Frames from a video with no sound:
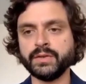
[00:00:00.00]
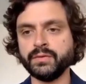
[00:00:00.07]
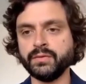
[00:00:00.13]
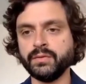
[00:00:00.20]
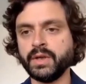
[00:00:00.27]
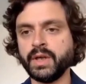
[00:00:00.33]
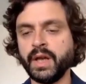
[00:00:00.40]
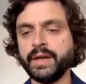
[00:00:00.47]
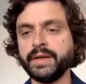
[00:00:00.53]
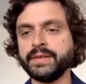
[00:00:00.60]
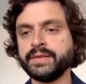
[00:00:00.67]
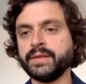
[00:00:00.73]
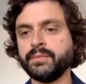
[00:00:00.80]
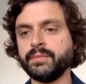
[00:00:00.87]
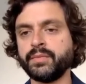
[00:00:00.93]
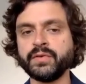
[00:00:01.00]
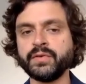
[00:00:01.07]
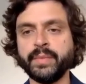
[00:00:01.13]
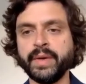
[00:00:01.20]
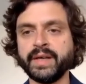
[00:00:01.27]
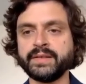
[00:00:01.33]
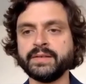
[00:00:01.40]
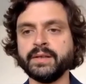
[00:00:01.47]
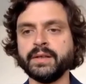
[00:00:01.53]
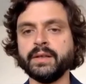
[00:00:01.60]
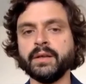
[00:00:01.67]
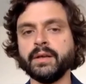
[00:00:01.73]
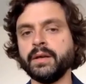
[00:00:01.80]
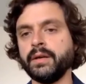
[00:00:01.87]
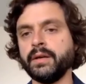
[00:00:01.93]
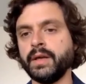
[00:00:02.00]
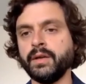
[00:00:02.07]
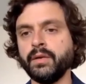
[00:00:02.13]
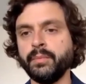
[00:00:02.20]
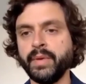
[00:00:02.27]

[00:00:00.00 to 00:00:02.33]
to clients and prospects in the